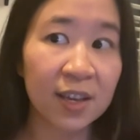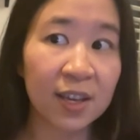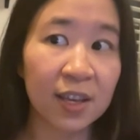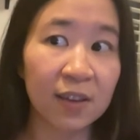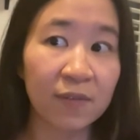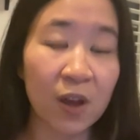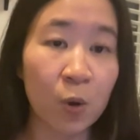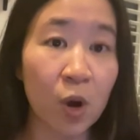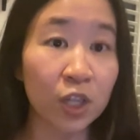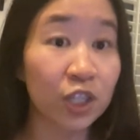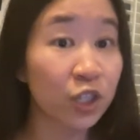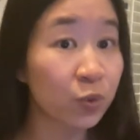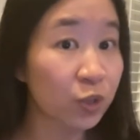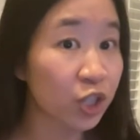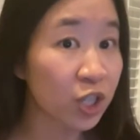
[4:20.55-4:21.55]
if I want
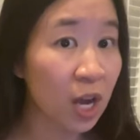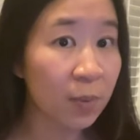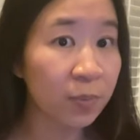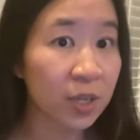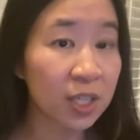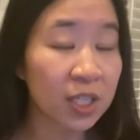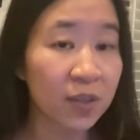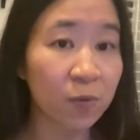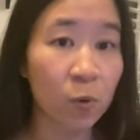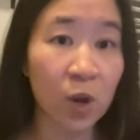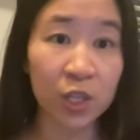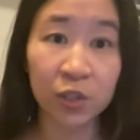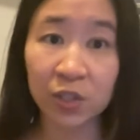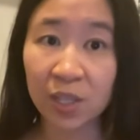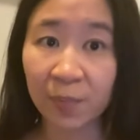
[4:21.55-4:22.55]
to switch companies, if I
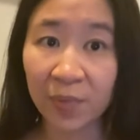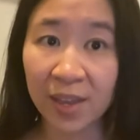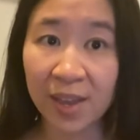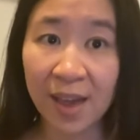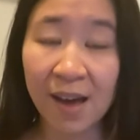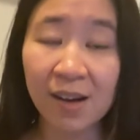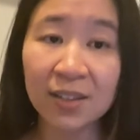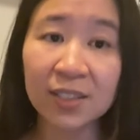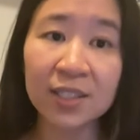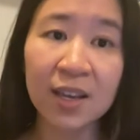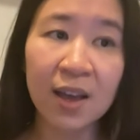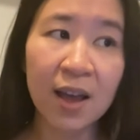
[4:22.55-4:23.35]
want to do something else